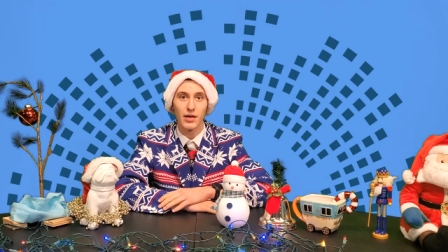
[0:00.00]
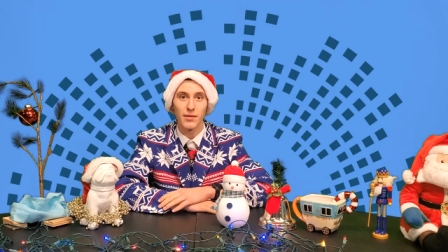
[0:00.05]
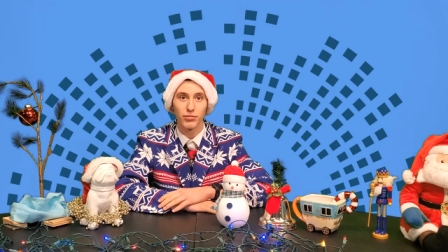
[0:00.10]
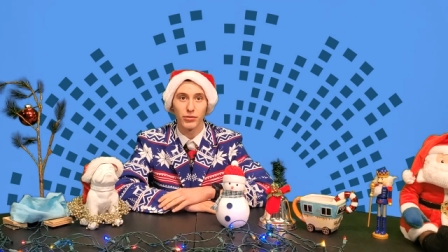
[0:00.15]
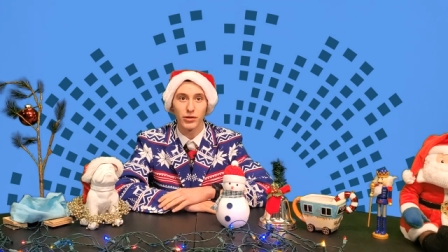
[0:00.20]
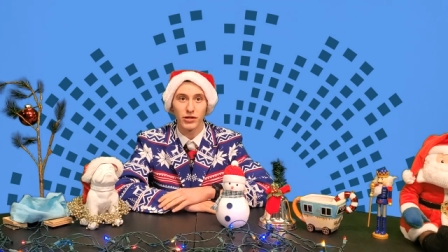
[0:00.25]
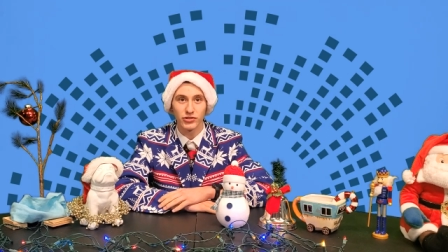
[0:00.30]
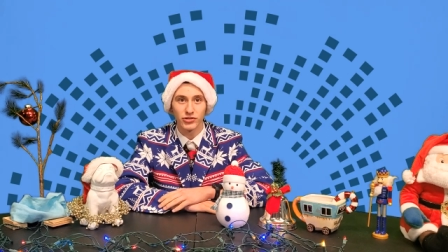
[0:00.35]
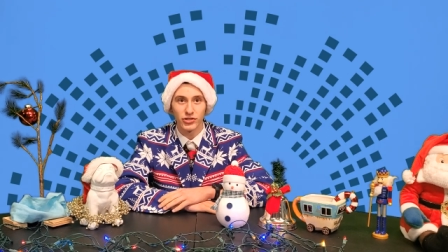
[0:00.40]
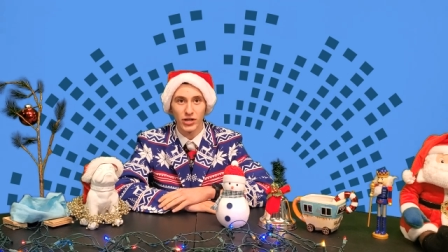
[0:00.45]

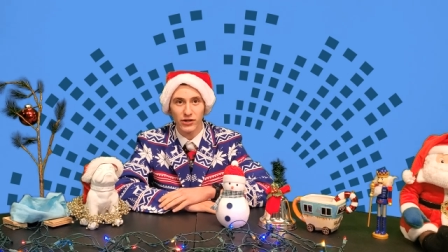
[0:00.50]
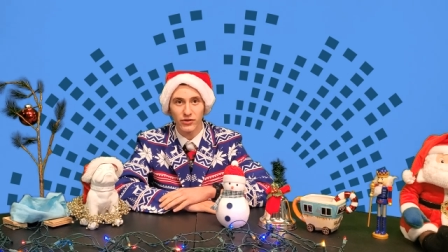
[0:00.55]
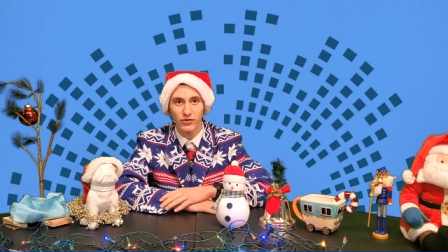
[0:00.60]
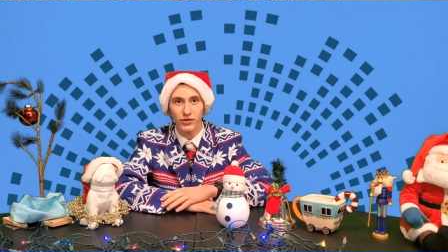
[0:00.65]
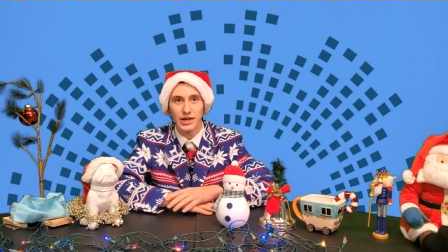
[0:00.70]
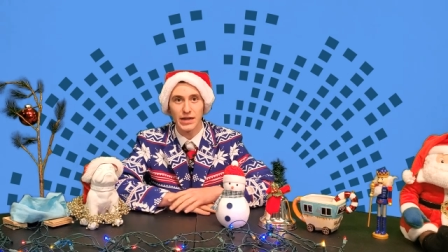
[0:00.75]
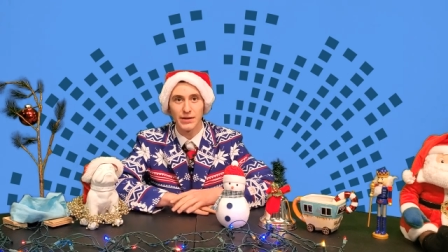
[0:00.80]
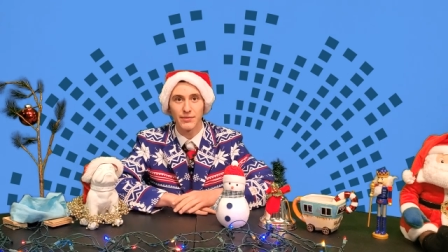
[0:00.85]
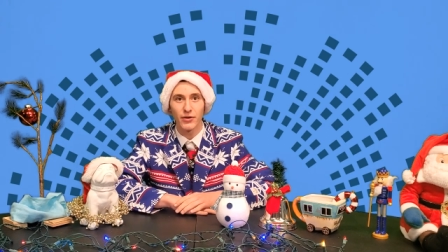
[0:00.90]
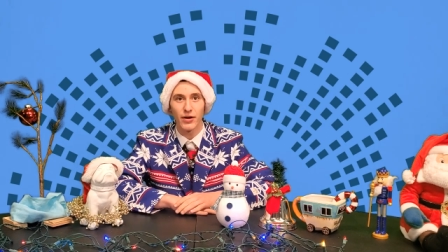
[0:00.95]
please check your
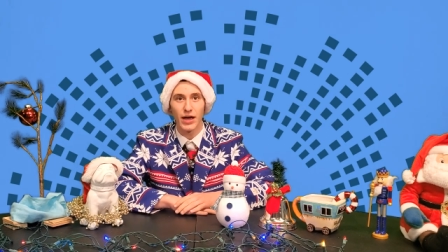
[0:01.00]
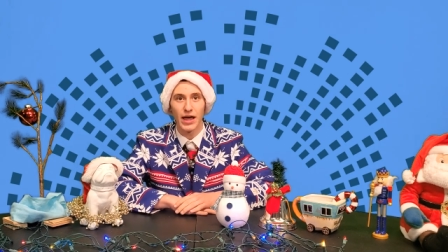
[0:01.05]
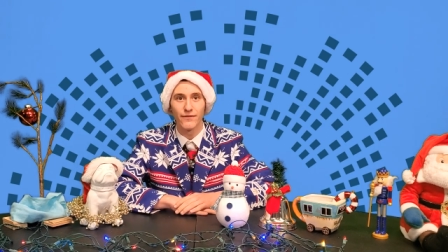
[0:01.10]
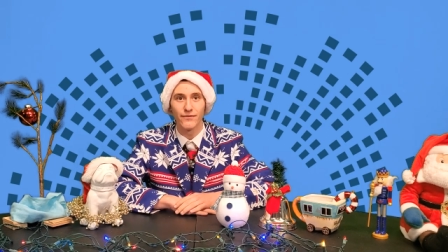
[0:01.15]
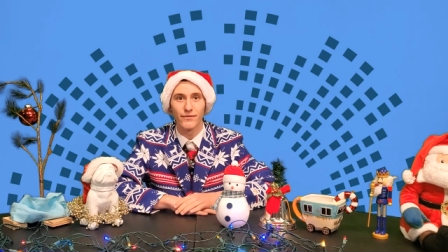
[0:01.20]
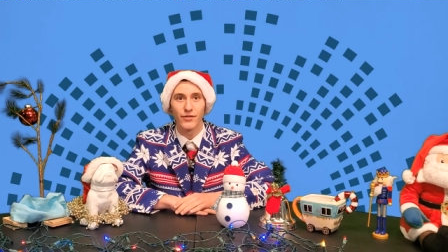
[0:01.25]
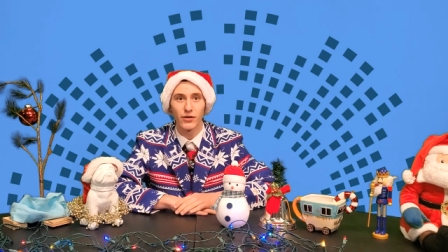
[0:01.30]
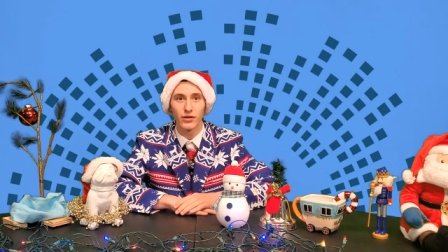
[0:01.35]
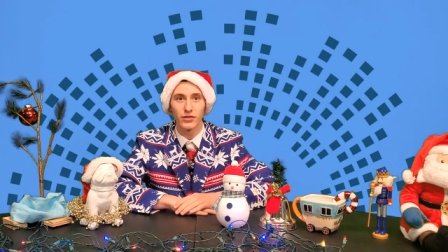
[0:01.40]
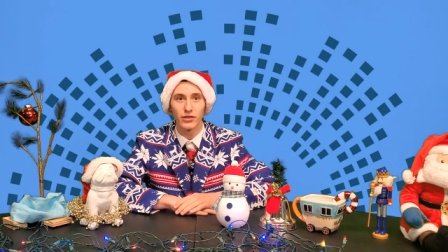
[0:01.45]
email
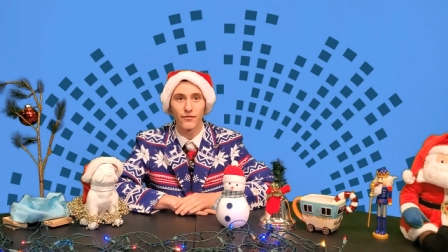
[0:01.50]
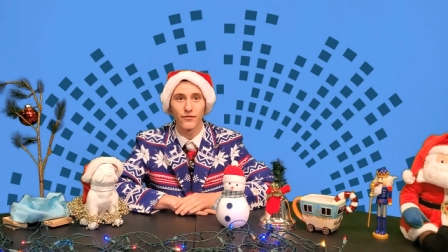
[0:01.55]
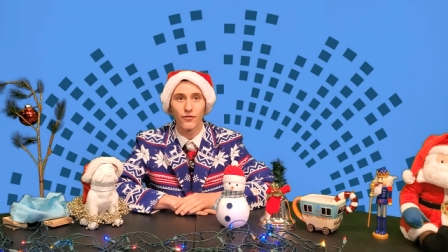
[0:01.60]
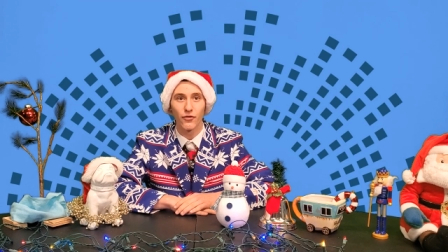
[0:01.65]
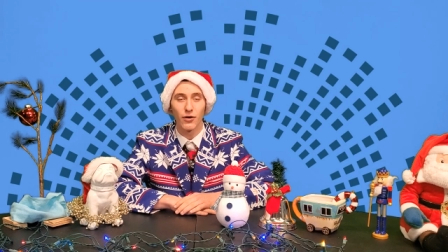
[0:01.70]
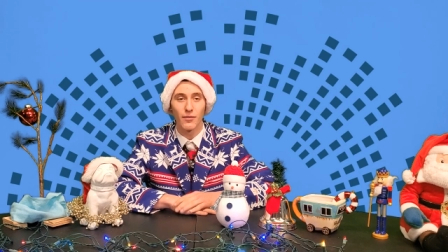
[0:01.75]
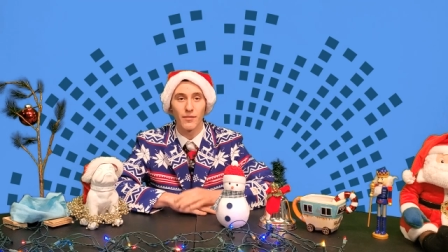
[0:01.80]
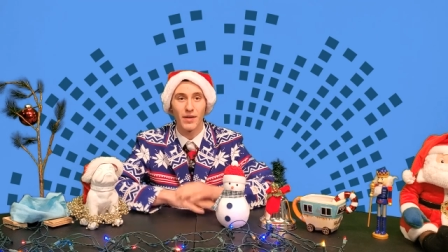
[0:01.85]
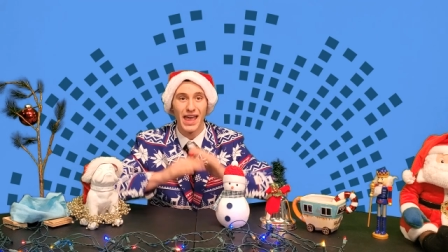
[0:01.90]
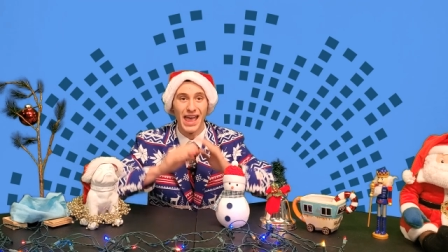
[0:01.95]
and fill out the
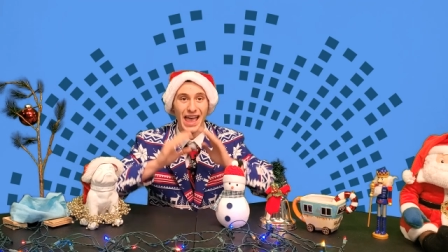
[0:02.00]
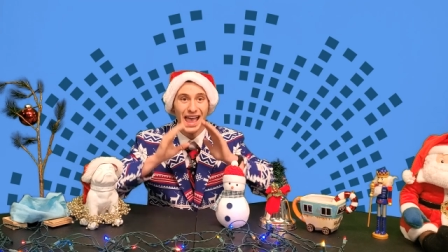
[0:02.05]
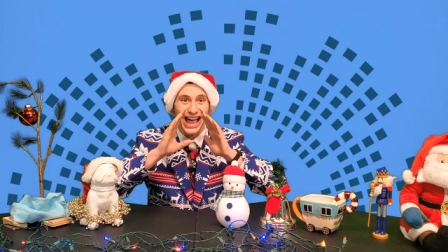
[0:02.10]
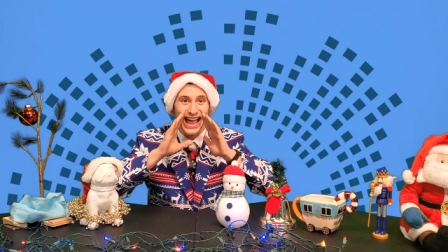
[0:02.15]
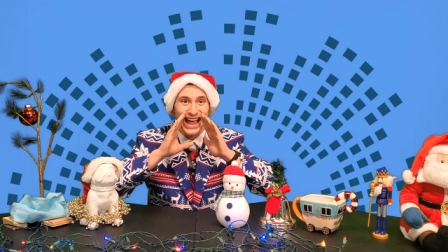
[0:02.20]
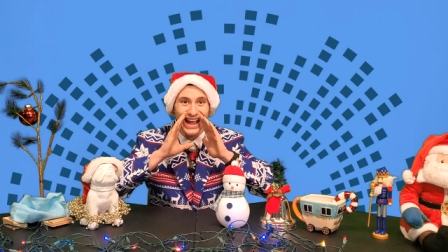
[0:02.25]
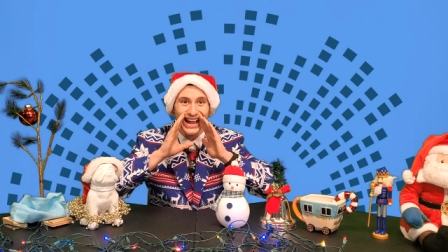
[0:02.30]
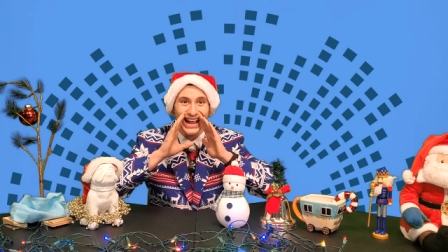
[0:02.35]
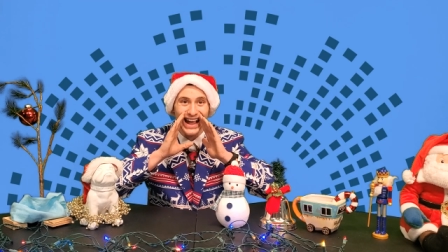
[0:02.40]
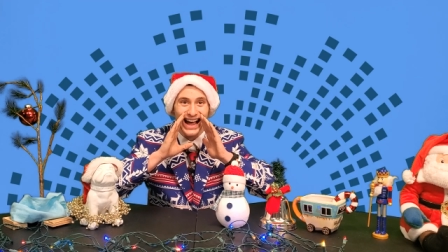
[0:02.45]
form
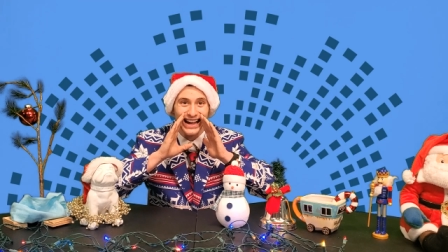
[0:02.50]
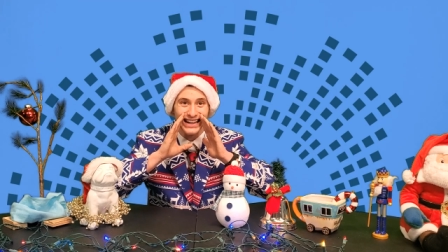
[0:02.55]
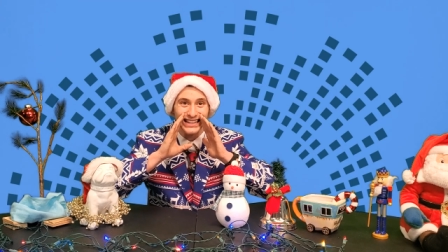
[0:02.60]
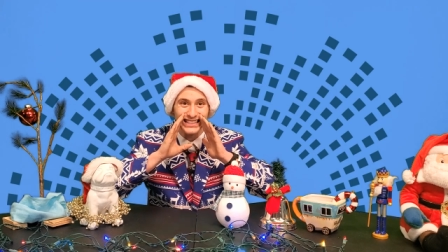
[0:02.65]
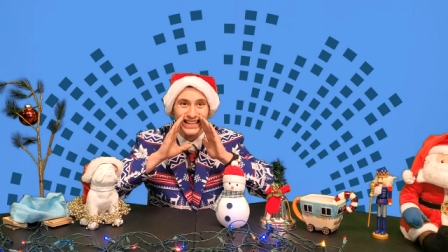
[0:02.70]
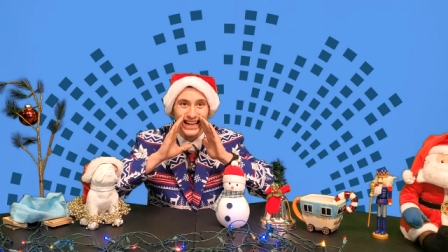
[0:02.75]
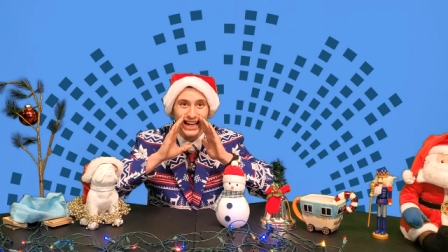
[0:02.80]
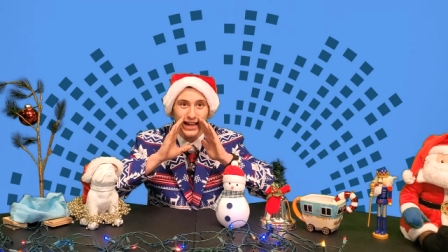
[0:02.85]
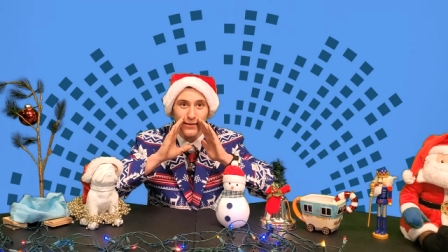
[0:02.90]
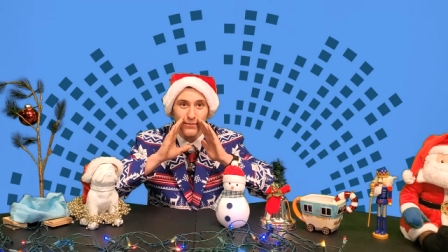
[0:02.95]

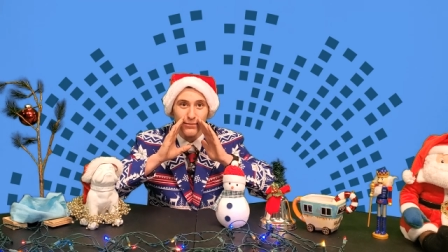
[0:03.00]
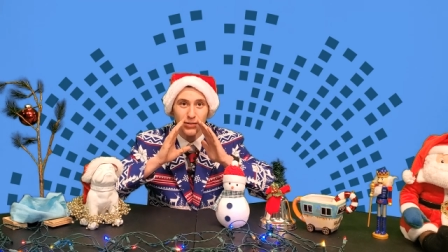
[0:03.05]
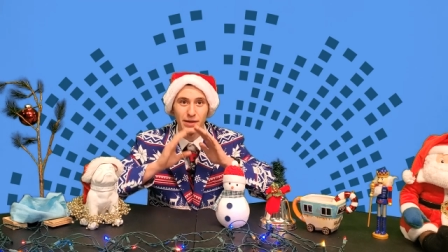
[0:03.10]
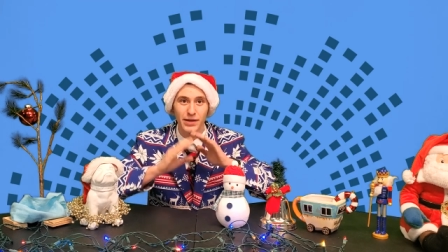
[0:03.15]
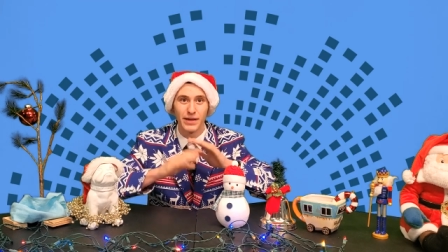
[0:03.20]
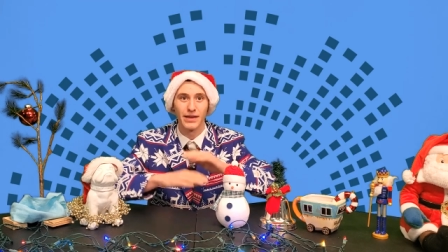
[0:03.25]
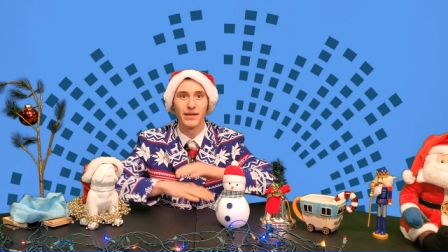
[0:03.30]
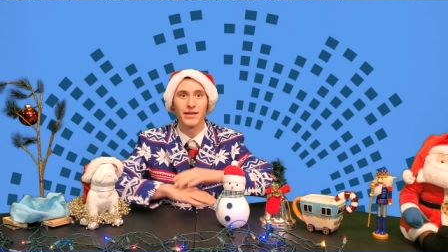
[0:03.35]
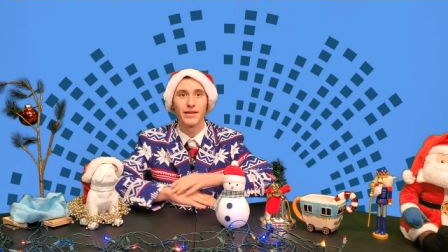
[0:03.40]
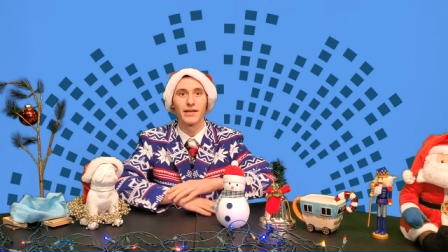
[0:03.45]

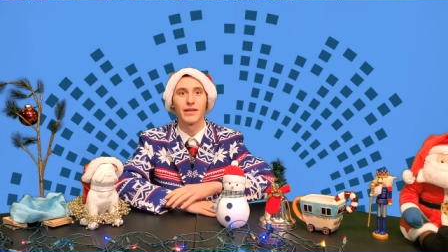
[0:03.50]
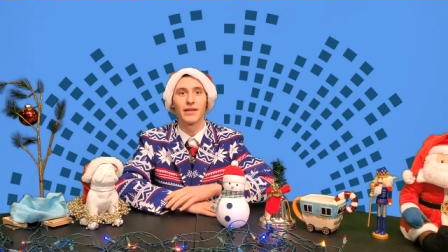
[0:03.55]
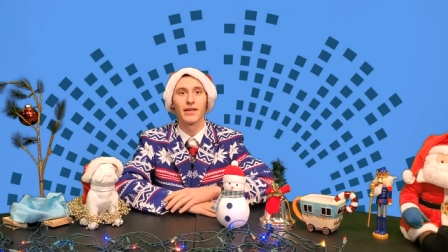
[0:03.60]
ASAP.